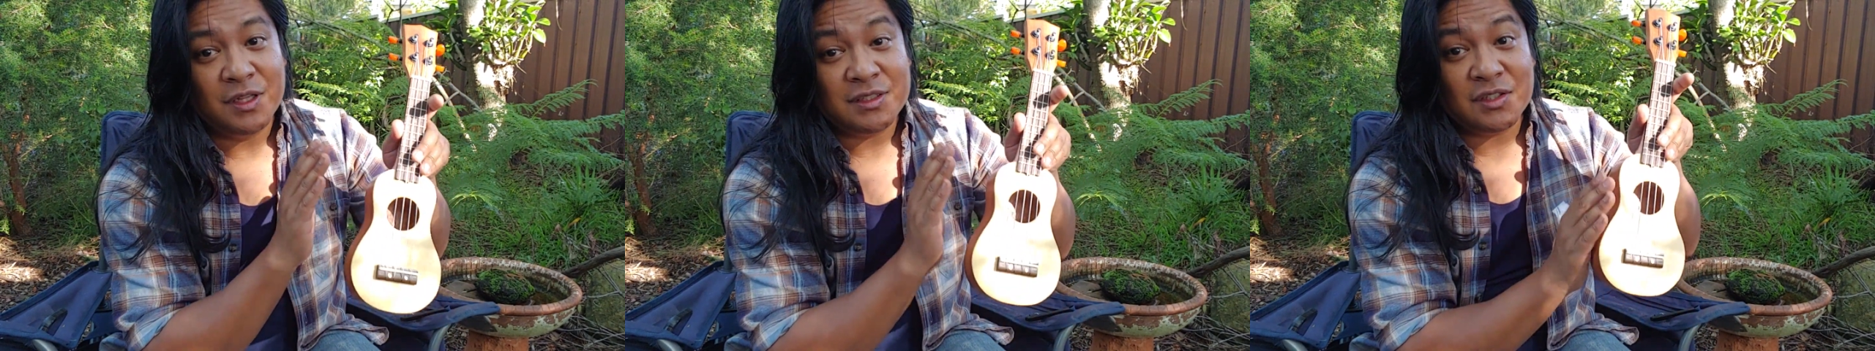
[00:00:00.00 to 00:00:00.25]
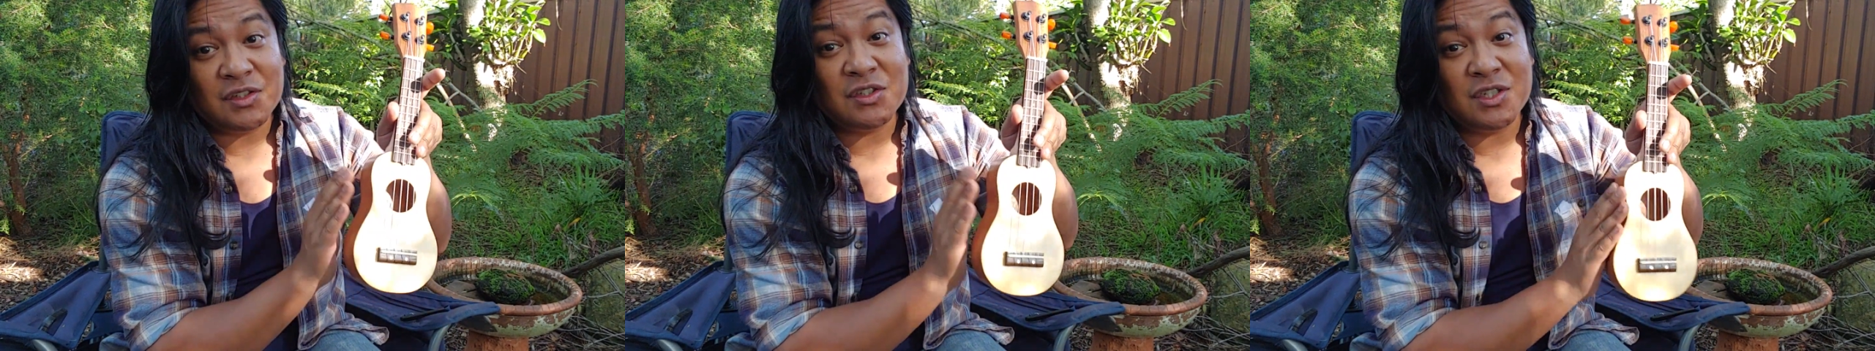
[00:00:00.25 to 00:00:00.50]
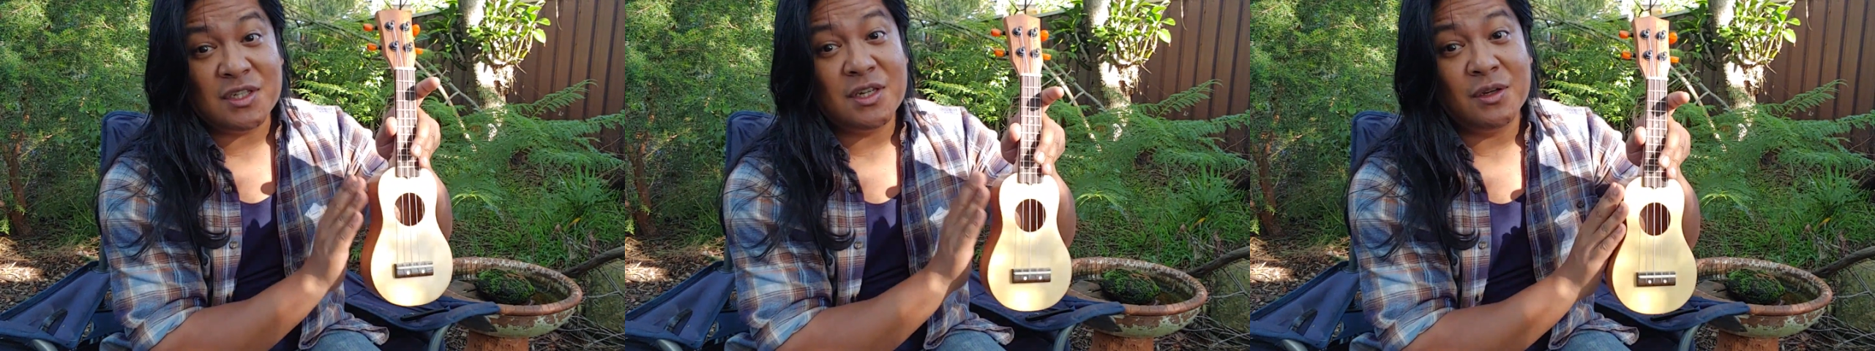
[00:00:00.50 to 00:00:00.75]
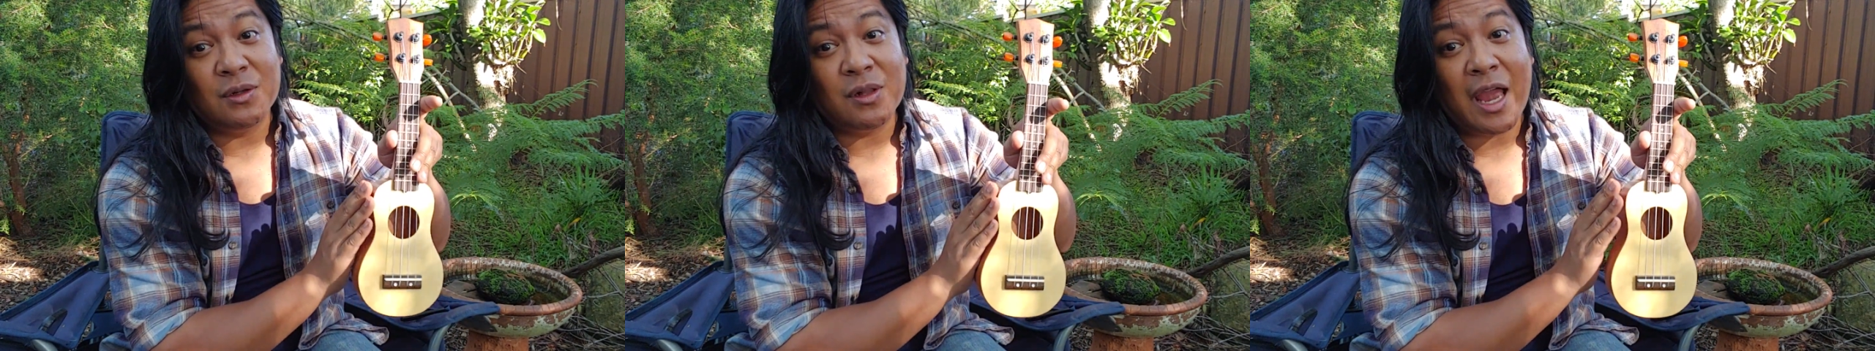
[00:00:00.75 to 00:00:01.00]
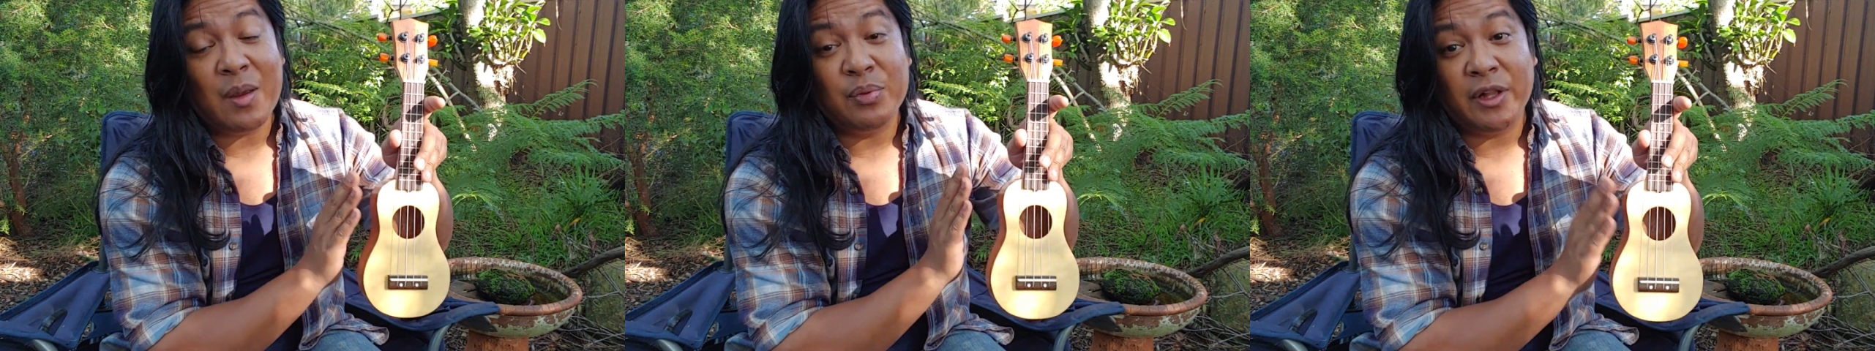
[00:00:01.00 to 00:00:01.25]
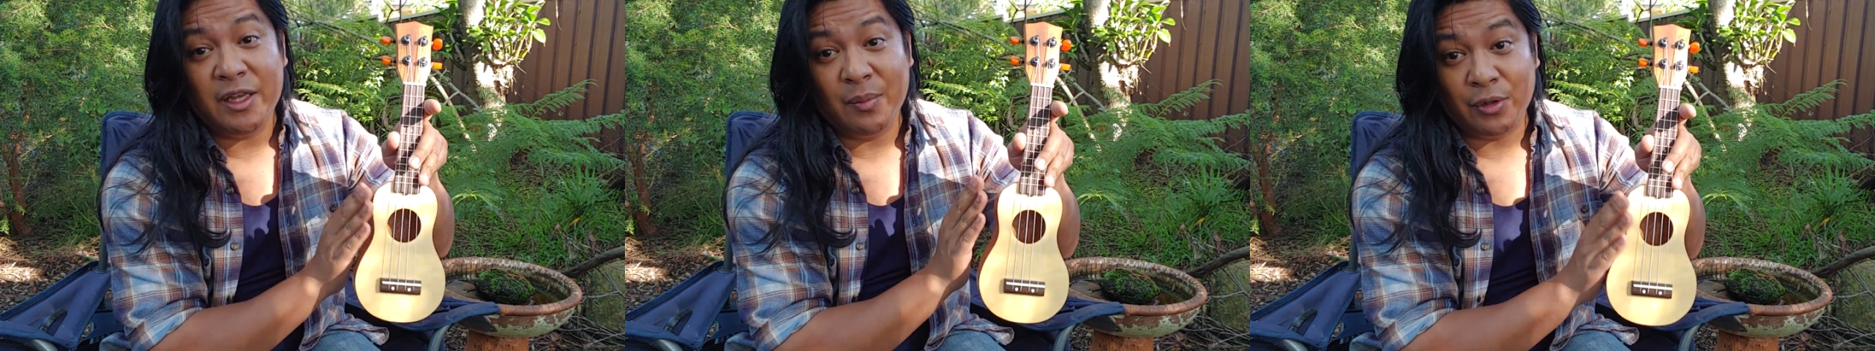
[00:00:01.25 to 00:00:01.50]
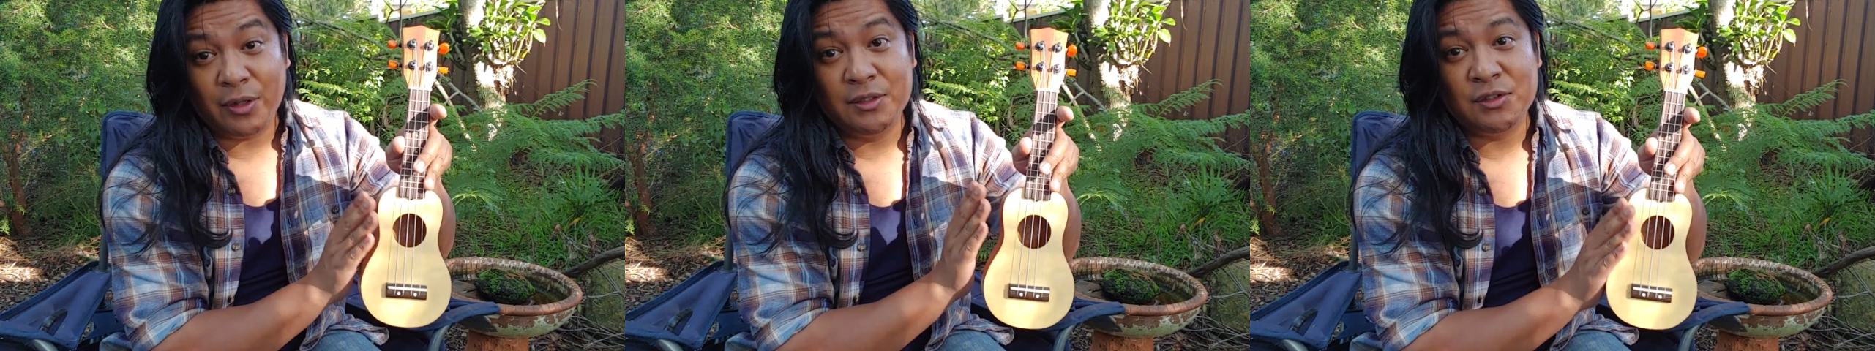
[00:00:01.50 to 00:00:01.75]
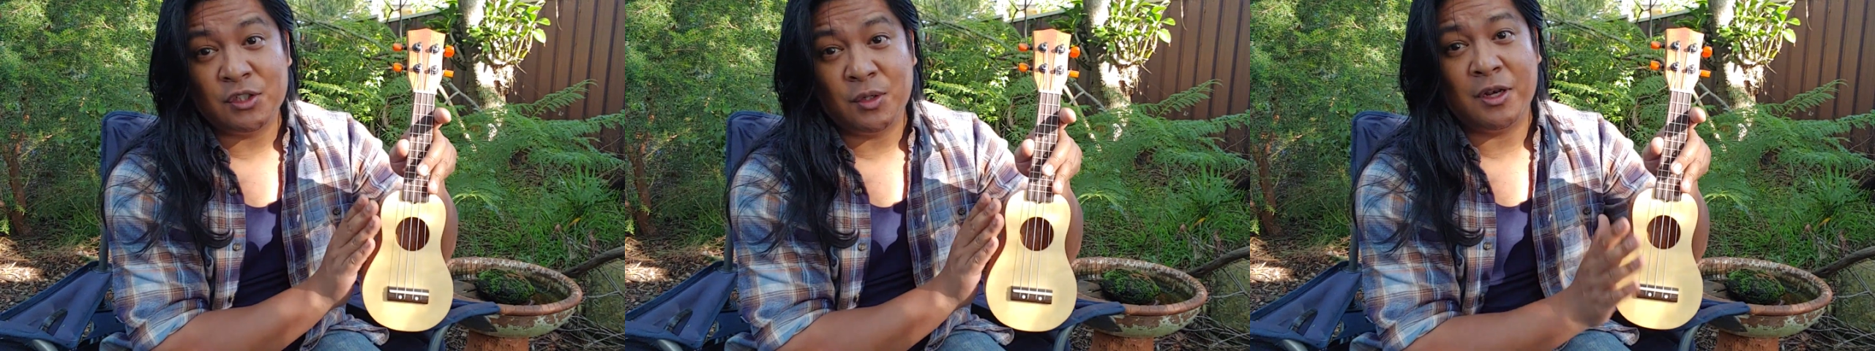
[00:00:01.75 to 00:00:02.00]
this is still a playable
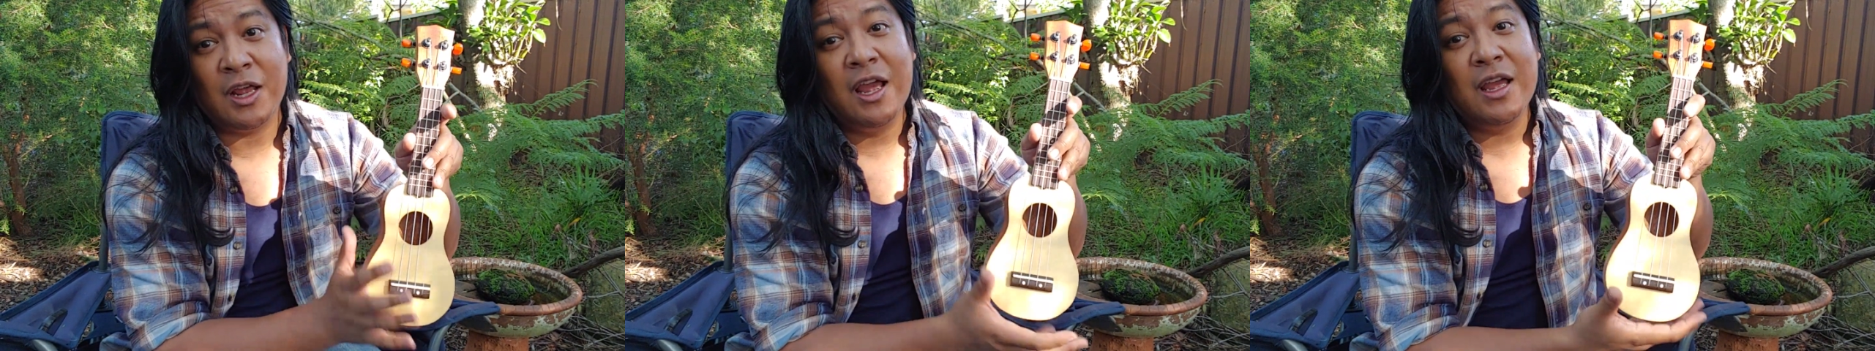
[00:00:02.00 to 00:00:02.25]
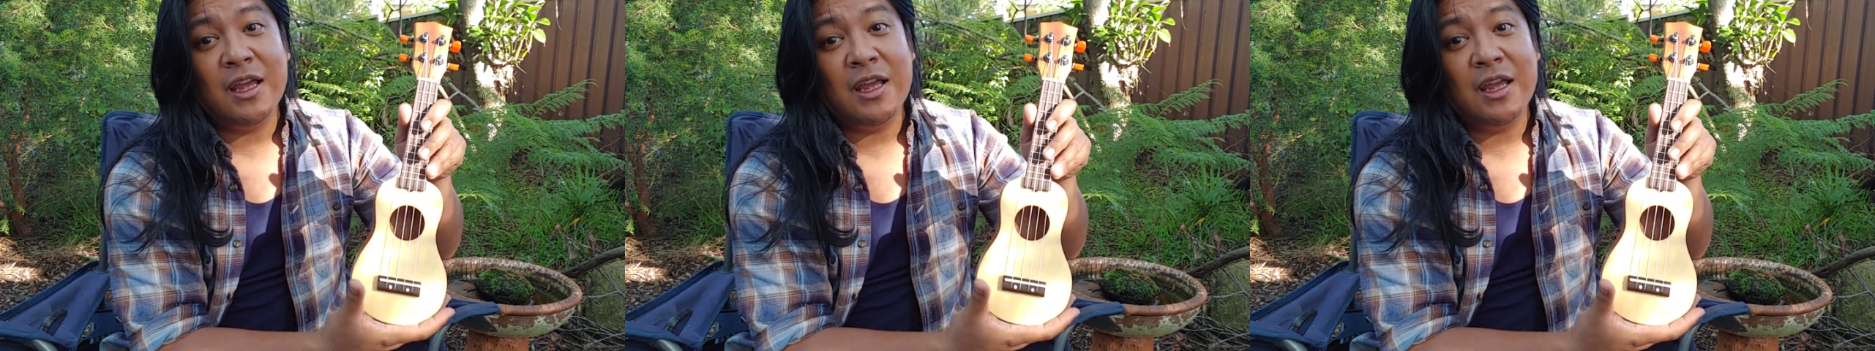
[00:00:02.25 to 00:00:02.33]
instrument.